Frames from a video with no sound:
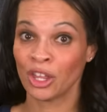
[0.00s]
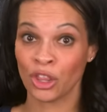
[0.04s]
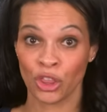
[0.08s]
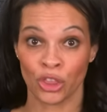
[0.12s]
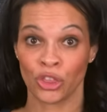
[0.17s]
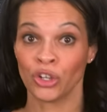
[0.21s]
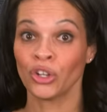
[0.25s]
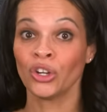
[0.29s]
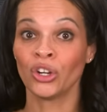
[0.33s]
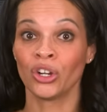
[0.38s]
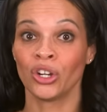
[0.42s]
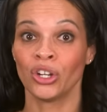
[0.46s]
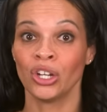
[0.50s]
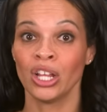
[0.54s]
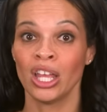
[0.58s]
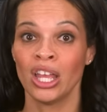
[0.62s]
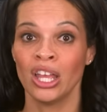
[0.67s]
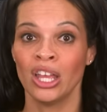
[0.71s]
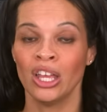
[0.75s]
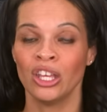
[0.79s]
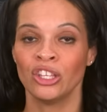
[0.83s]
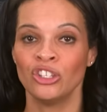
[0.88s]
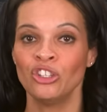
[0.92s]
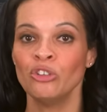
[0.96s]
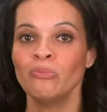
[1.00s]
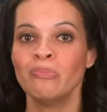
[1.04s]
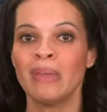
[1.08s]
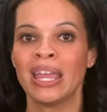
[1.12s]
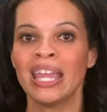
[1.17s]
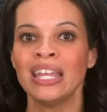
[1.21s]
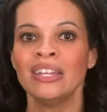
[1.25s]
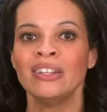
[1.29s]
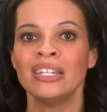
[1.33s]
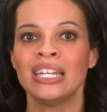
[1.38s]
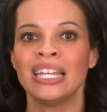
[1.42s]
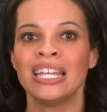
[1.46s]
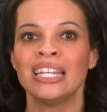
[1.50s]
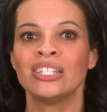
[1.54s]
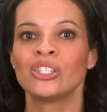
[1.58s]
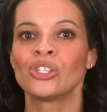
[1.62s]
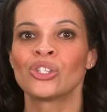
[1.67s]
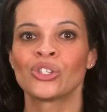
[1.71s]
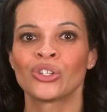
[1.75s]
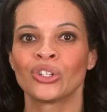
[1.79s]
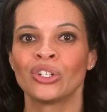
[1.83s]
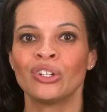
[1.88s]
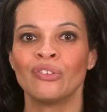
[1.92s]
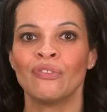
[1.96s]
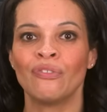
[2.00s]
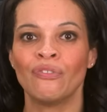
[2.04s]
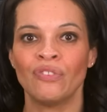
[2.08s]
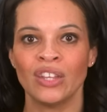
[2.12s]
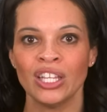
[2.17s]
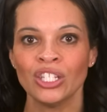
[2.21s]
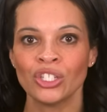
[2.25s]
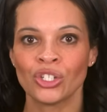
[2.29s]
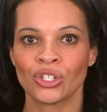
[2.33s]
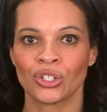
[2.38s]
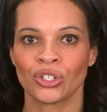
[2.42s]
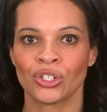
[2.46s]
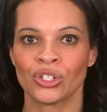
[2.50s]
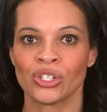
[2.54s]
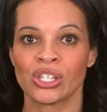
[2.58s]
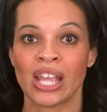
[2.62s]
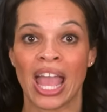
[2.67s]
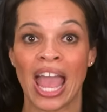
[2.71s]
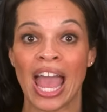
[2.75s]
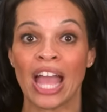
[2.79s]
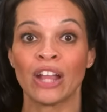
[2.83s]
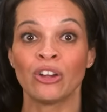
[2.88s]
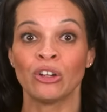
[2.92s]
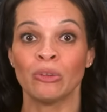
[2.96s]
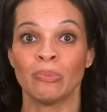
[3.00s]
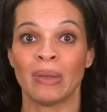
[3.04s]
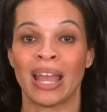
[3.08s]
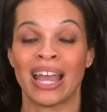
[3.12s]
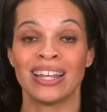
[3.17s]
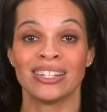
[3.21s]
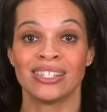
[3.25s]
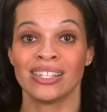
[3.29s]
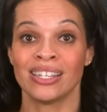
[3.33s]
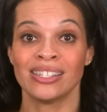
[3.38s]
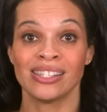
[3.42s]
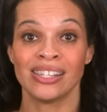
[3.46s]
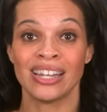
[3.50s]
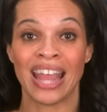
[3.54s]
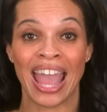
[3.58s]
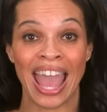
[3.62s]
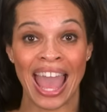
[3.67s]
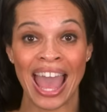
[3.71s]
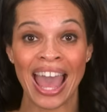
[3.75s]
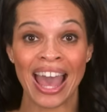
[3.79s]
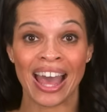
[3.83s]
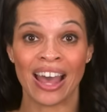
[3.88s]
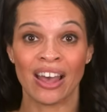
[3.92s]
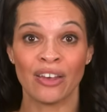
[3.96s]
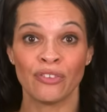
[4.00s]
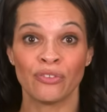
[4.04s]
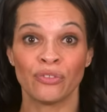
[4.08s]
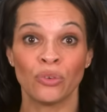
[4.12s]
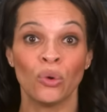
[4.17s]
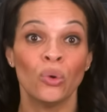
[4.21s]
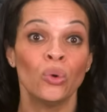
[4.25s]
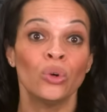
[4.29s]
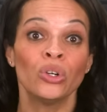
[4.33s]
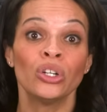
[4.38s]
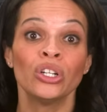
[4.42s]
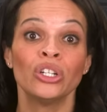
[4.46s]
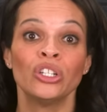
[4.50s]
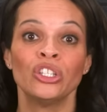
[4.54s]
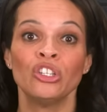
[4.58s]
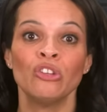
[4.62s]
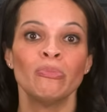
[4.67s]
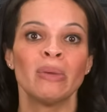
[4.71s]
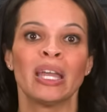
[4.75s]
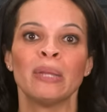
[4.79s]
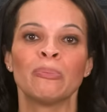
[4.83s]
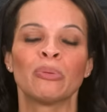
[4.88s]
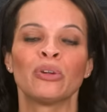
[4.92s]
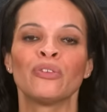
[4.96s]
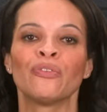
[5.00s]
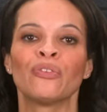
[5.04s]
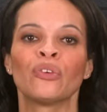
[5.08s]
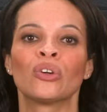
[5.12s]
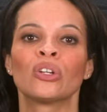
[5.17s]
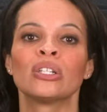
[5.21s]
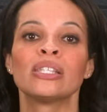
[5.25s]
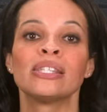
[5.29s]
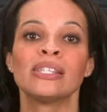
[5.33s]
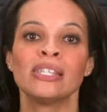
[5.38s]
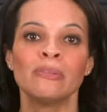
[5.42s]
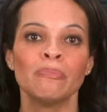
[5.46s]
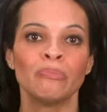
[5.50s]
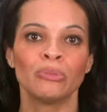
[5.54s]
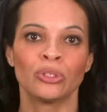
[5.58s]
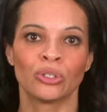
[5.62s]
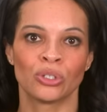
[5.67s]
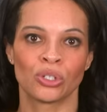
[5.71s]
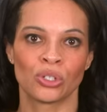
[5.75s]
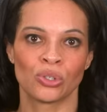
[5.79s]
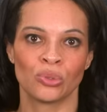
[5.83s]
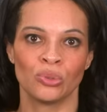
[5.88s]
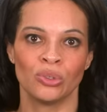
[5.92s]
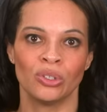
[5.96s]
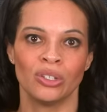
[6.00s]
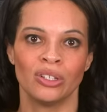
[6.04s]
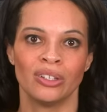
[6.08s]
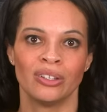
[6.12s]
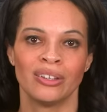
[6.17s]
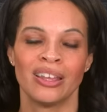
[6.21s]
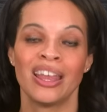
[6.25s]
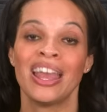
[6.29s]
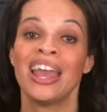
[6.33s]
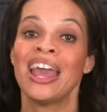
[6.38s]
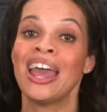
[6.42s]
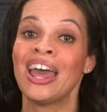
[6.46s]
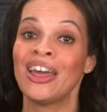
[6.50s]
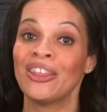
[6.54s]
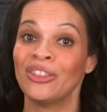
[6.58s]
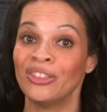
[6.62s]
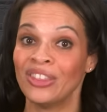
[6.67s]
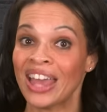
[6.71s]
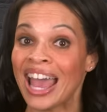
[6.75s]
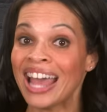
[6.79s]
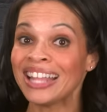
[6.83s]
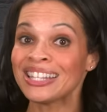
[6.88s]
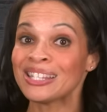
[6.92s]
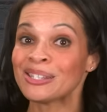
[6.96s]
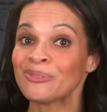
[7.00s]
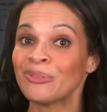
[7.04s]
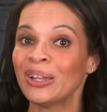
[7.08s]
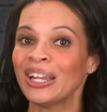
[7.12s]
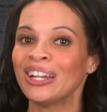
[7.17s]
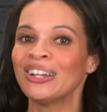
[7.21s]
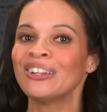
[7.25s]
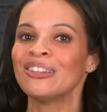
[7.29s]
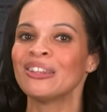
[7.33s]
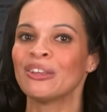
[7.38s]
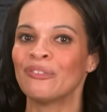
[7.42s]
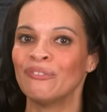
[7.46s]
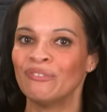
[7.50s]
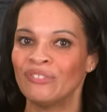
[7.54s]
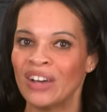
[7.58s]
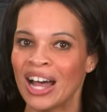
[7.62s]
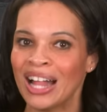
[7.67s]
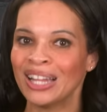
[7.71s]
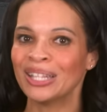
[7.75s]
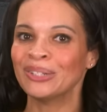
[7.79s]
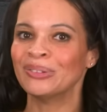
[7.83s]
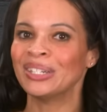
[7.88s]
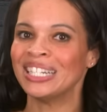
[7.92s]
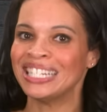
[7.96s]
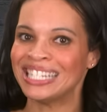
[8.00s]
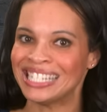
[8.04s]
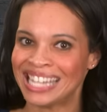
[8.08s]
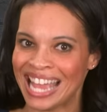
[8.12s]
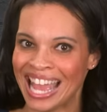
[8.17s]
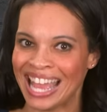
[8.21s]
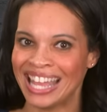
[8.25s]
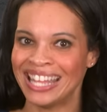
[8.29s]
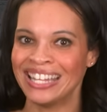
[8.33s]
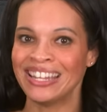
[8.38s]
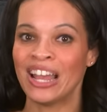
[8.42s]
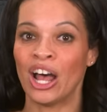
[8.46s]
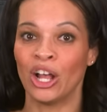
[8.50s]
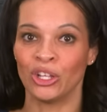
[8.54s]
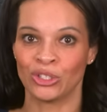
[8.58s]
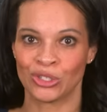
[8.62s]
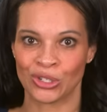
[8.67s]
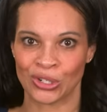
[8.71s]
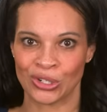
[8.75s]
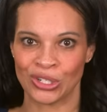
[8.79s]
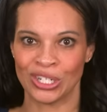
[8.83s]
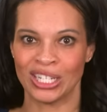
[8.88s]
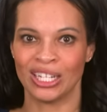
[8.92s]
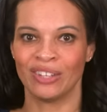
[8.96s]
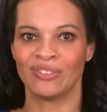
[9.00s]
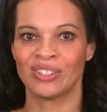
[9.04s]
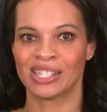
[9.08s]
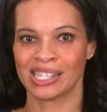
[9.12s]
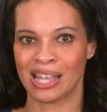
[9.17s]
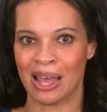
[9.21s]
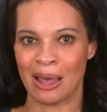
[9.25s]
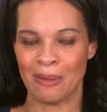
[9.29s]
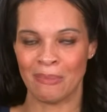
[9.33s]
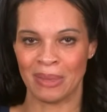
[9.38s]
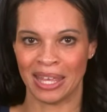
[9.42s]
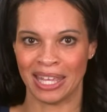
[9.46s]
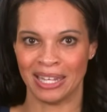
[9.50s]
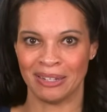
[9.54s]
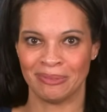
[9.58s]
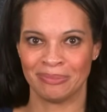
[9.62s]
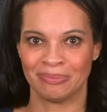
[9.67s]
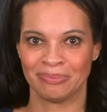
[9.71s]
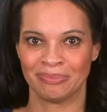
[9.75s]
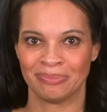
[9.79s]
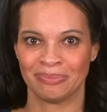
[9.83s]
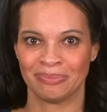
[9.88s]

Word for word: Third, you may need certain features Acrobat doesn't have, or you might prefer a simpler tool. That's where the following 10 alternatives come in.